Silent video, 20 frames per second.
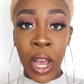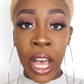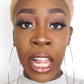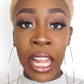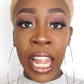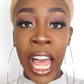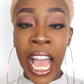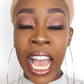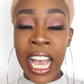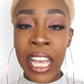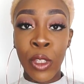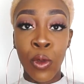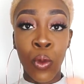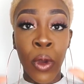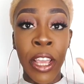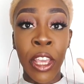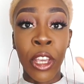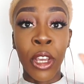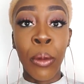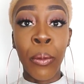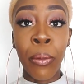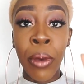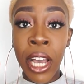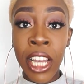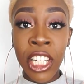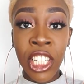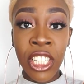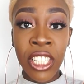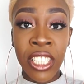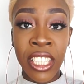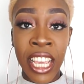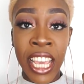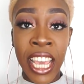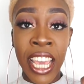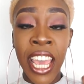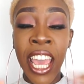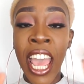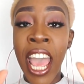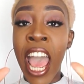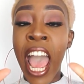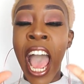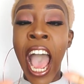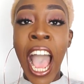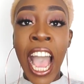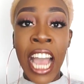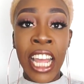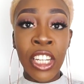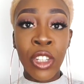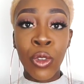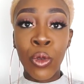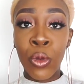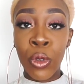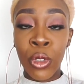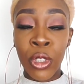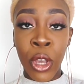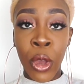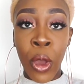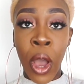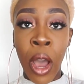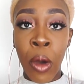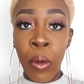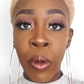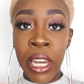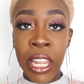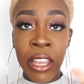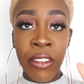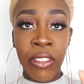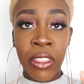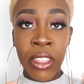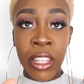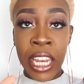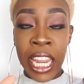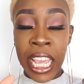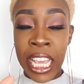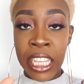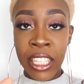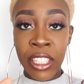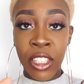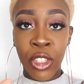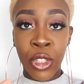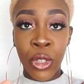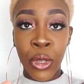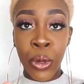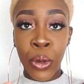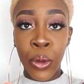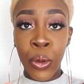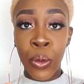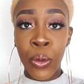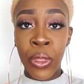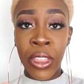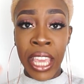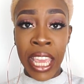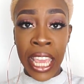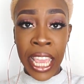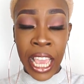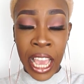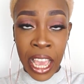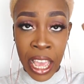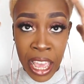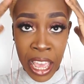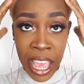well as where you can purchase it, and also I will leave the links to the